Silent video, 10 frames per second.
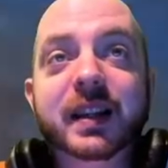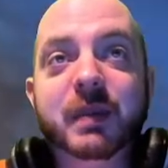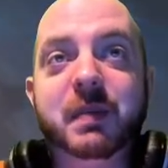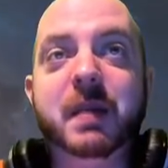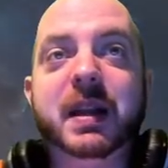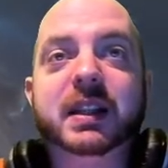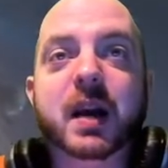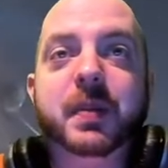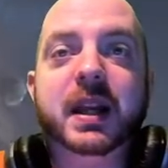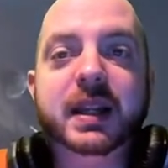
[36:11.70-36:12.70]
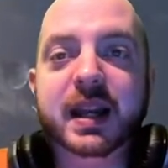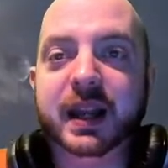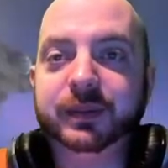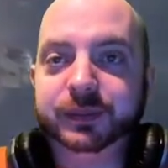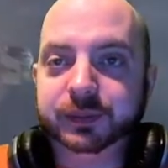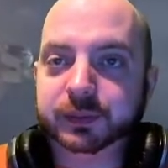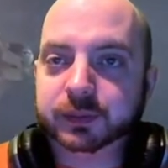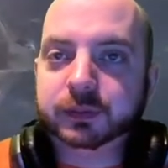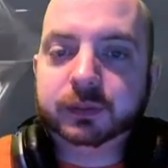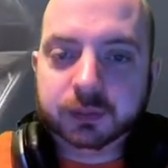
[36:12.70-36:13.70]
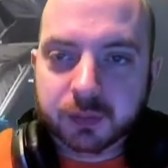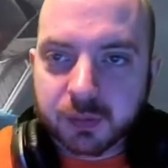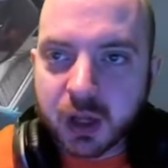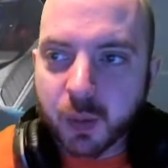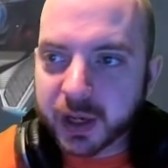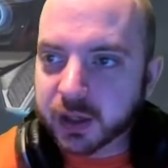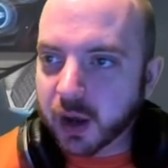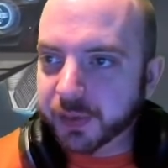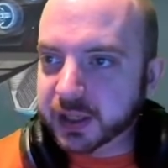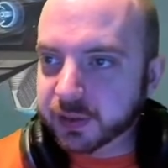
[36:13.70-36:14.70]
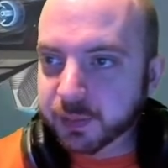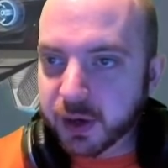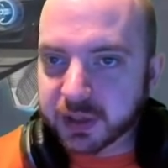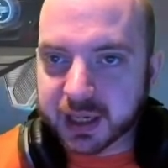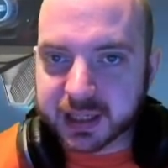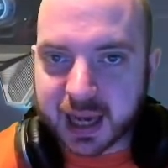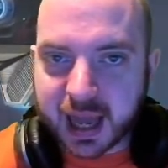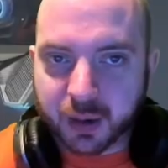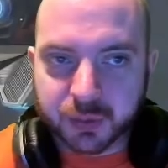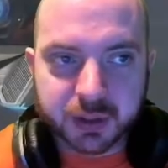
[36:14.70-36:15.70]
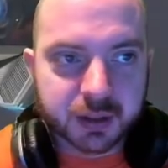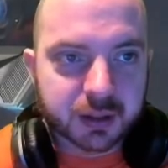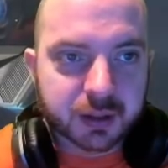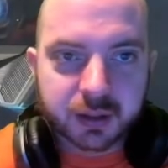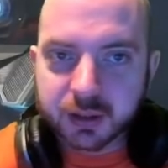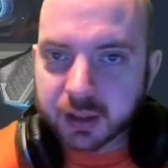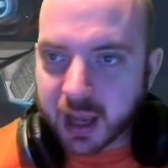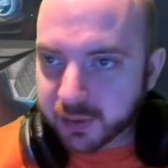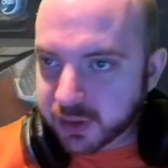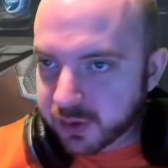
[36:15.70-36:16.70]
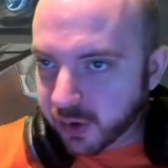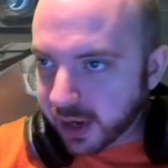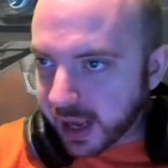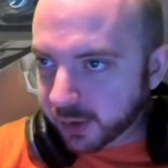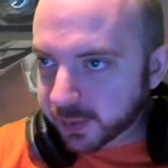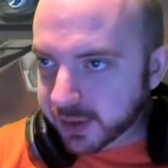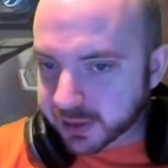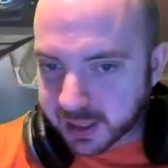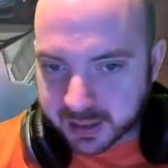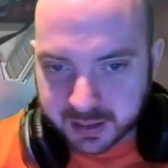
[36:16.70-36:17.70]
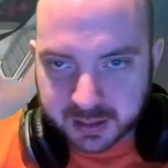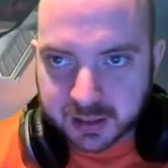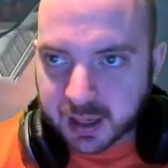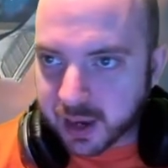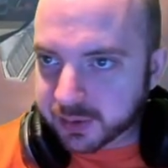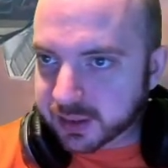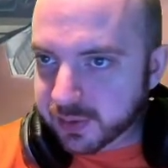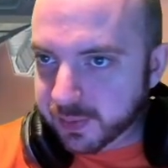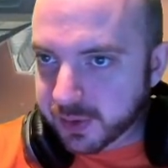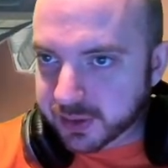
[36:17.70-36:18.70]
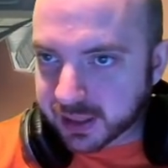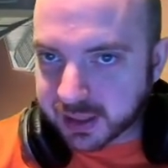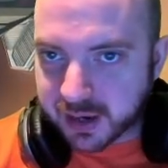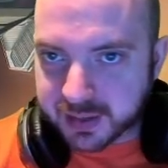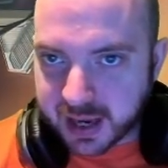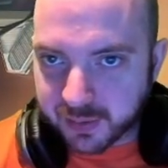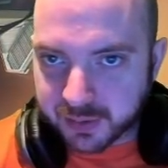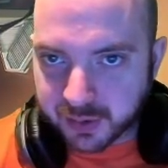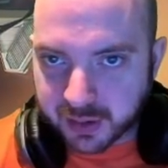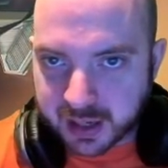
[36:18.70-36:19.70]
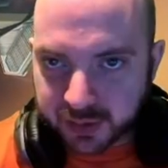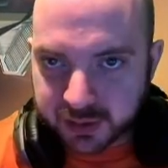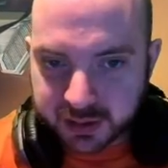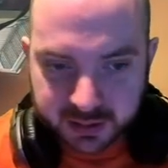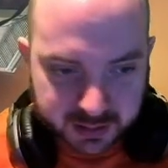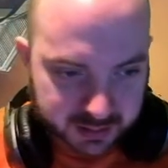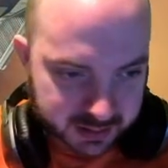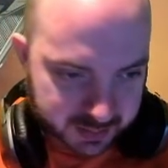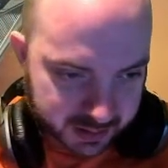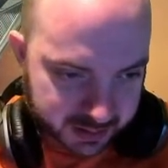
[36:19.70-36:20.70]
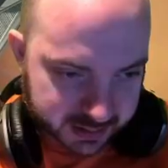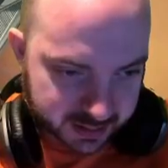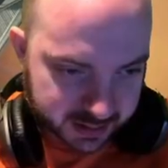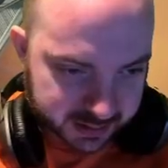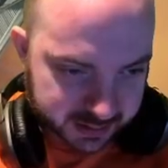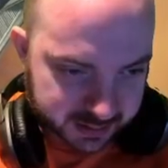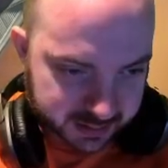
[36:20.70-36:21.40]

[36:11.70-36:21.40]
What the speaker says: Maybe a bit tubbier, didn't it? Oh my god, this music is loud. How do you not loud music? How do music go down not loud? Okay, let's do this.